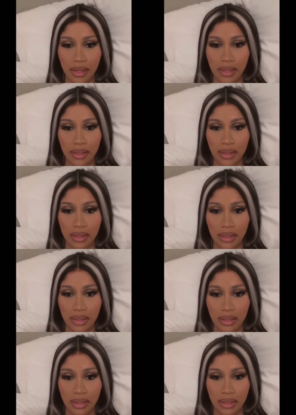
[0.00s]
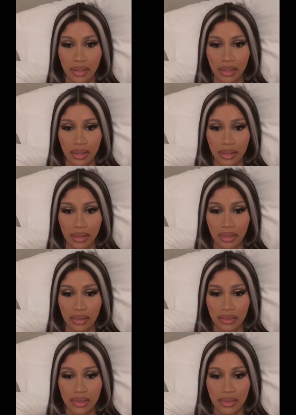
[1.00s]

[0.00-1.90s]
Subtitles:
No one is speaking in this clip.